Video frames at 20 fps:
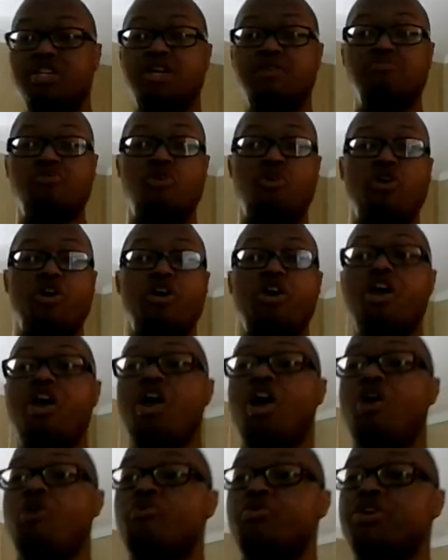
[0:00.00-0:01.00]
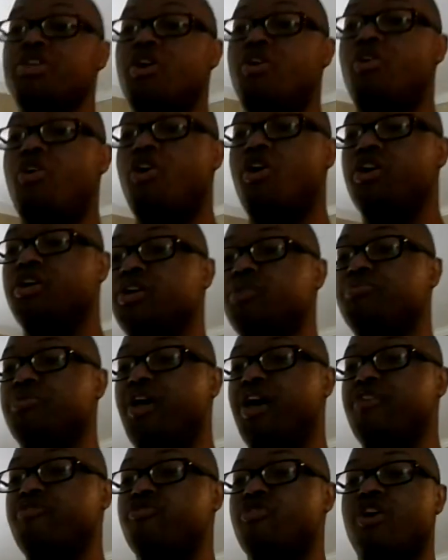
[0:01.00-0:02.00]
anymore. We don't hardly
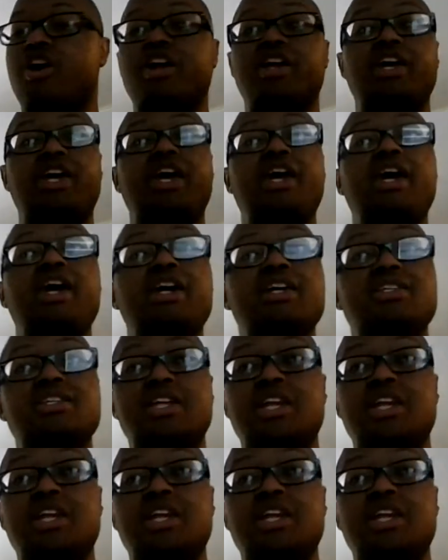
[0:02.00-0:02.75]
pray for our kids